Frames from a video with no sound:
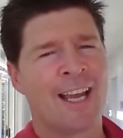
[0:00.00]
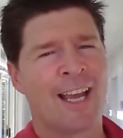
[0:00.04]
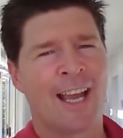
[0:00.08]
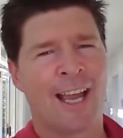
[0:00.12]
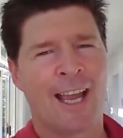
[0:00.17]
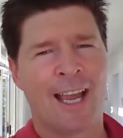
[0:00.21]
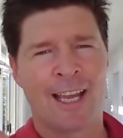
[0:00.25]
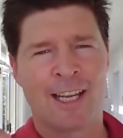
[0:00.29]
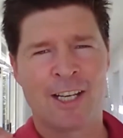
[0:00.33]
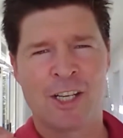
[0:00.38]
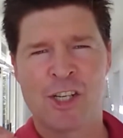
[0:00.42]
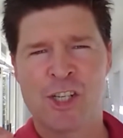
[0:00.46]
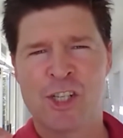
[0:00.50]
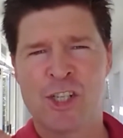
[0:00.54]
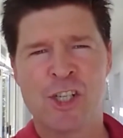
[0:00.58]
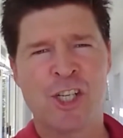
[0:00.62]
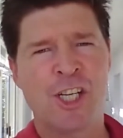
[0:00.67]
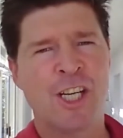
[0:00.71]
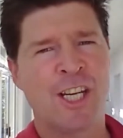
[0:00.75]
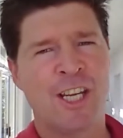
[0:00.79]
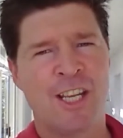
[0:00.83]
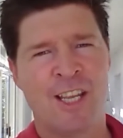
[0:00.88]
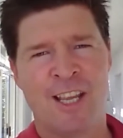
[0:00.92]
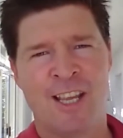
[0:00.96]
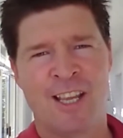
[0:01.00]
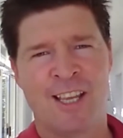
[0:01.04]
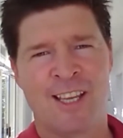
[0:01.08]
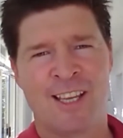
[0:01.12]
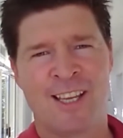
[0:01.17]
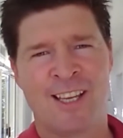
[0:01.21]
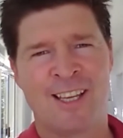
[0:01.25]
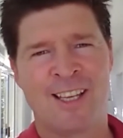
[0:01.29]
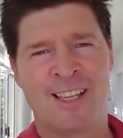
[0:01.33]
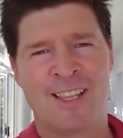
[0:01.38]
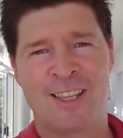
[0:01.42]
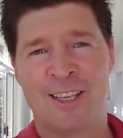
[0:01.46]
and G.
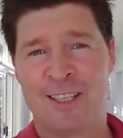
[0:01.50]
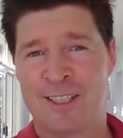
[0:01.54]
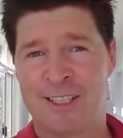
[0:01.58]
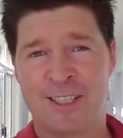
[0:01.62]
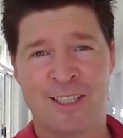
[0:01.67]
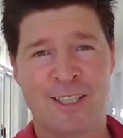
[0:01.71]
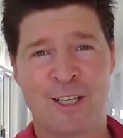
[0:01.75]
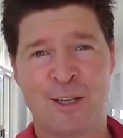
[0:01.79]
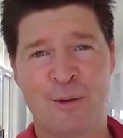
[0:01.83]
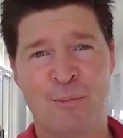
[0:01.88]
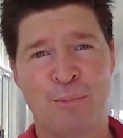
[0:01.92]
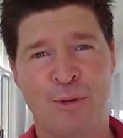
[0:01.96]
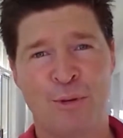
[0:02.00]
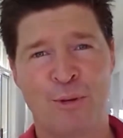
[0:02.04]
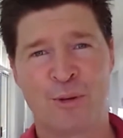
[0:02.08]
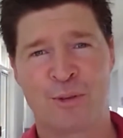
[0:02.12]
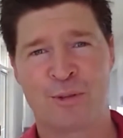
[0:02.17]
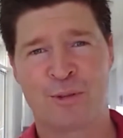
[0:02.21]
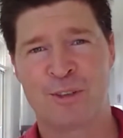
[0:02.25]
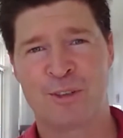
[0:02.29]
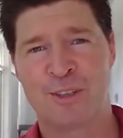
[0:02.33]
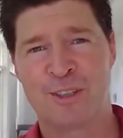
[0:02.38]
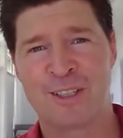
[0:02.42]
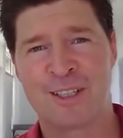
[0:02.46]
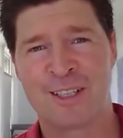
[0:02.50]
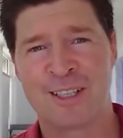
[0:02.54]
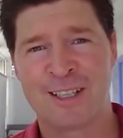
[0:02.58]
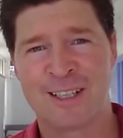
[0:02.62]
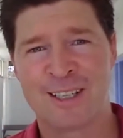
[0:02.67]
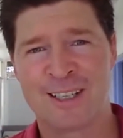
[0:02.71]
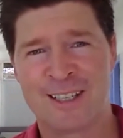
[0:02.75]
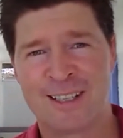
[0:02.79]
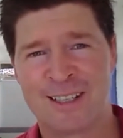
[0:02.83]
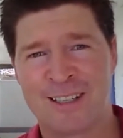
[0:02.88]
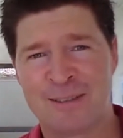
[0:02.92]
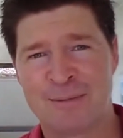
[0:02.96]
This is an important
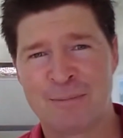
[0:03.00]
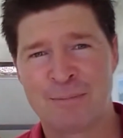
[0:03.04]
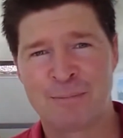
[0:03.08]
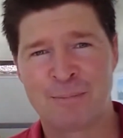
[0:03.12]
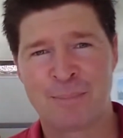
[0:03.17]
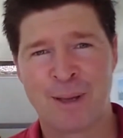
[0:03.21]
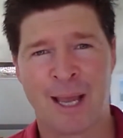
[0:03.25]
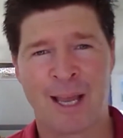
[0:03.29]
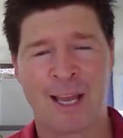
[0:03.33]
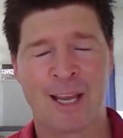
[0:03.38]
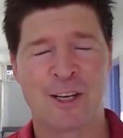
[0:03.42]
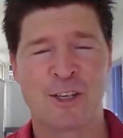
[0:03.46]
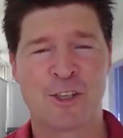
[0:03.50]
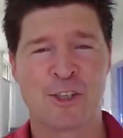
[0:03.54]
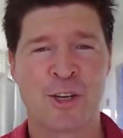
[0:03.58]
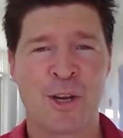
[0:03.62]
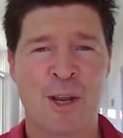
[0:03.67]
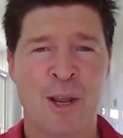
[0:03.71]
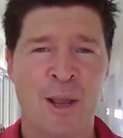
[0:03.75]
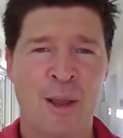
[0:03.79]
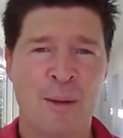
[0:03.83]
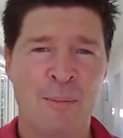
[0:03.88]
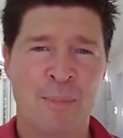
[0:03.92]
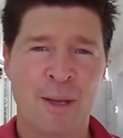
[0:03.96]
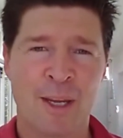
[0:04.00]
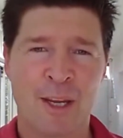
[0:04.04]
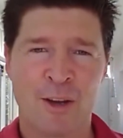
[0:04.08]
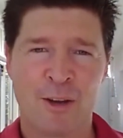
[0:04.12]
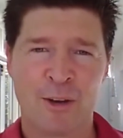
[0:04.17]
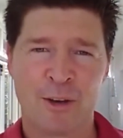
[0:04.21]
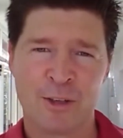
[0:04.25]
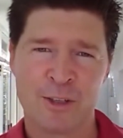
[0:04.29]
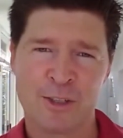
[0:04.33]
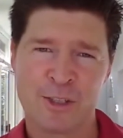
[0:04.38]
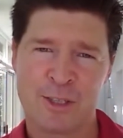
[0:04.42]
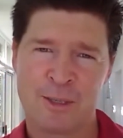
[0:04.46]
page
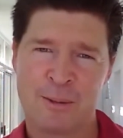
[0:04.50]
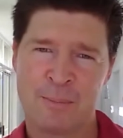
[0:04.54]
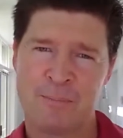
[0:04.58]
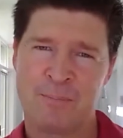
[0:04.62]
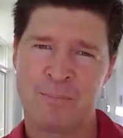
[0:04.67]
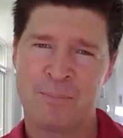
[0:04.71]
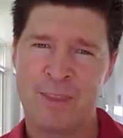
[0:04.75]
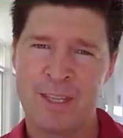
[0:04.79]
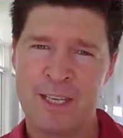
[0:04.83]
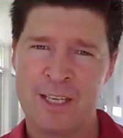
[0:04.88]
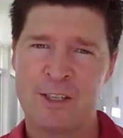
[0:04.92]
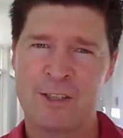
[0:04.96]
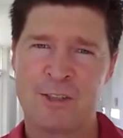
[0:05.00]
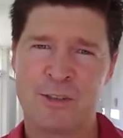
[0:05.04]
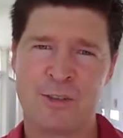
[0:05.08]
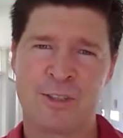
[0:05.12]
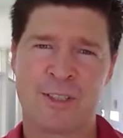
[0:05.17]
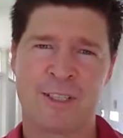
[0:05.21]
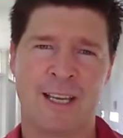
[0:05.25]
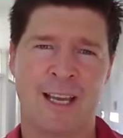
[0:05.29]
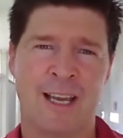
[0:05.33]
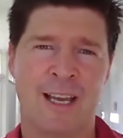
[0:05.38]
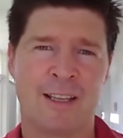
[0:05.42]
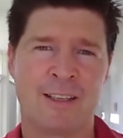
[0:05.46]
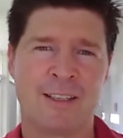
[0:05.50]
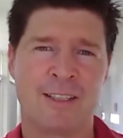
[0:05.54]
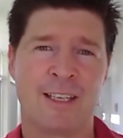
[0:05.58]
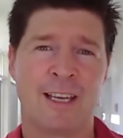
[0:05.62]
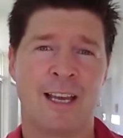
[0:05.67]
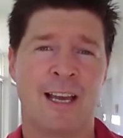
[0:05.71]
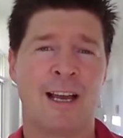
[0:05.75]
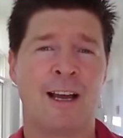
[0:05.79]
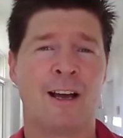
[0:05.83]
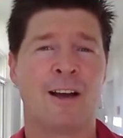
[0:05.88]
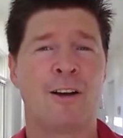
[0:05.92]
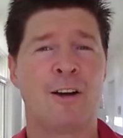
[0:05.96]
because these two sounds
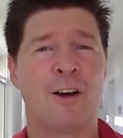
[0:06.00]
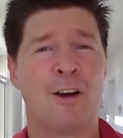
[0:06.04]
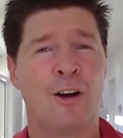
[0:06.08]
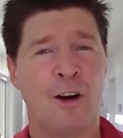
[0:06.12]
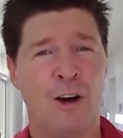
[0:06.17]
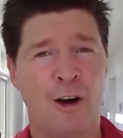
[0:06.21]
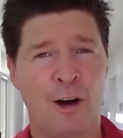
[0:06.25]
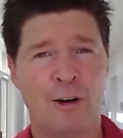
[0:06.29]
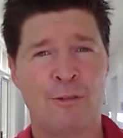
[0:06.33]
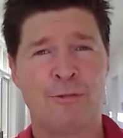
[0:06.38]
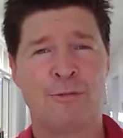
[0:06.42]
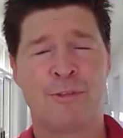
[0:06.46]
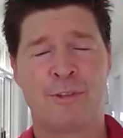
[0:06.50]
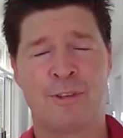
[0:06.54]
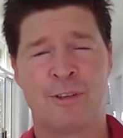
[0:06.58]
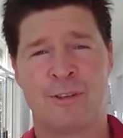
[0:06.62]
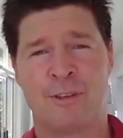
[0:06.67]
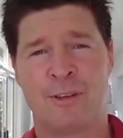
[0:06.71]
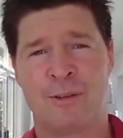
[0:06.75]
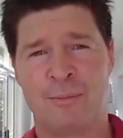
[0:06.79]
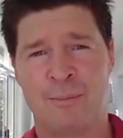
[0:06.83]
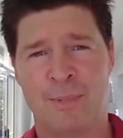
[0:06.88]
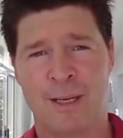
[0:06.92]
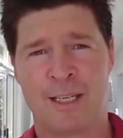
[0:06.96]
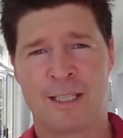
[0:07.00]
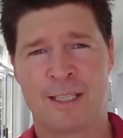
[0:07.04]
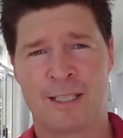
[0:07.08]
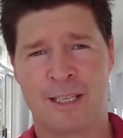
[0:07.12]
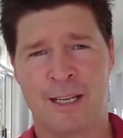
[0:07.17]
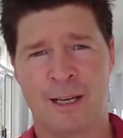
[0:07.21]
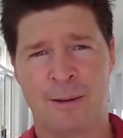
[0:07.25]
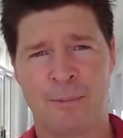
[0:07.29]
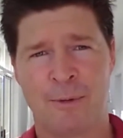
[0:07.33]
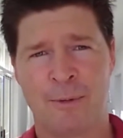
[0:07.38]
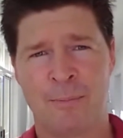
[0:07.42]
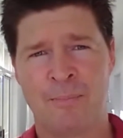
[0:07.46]
are often mixed
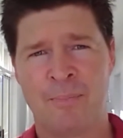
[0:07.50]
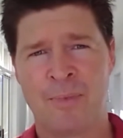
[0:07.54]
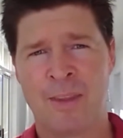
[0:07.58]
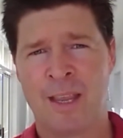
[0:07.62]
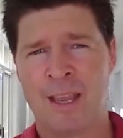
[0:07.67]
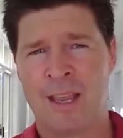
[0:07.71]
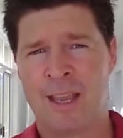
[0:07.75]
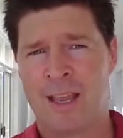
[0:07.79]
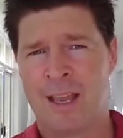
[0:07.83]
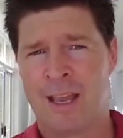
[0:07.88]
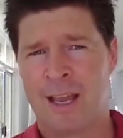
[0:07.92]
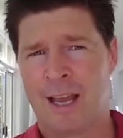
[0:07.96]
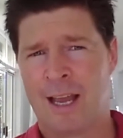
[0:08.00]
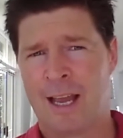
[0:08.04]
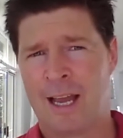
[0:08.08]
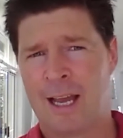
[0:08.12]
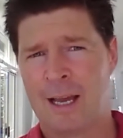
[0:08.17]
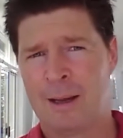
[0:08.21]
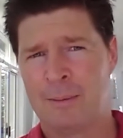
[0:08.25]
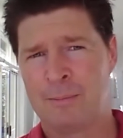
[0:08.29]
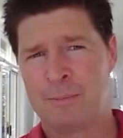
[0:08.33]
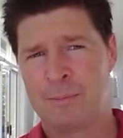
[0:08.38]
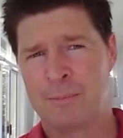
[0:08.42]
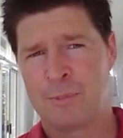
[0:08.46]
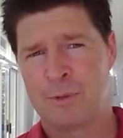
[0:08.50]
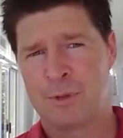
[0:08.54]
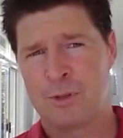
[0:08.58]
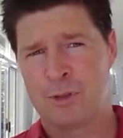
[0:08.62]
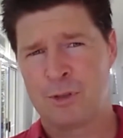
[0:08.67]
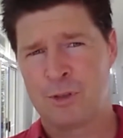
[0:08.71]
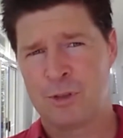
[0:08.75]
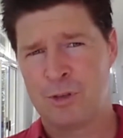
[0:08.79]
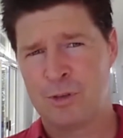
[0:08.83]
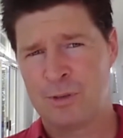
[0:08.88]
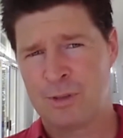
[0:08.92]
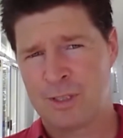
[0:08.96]
up.
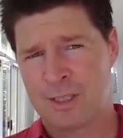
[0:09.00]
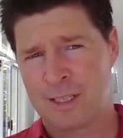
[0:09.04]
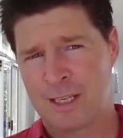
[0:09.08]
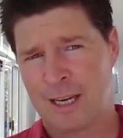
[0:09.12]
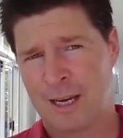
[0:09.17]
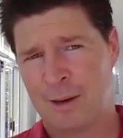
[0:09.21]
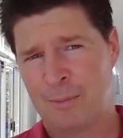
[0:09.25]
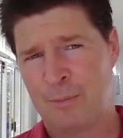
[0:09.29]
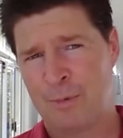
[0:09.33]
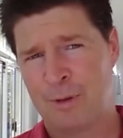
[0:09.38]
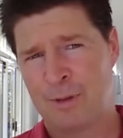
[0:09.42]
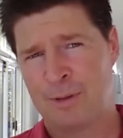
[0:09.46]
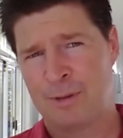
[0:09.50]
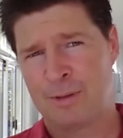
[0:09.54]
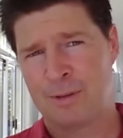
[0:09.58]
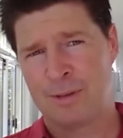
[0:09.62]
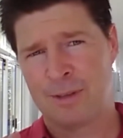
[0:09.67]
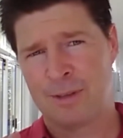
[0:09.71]
Students come with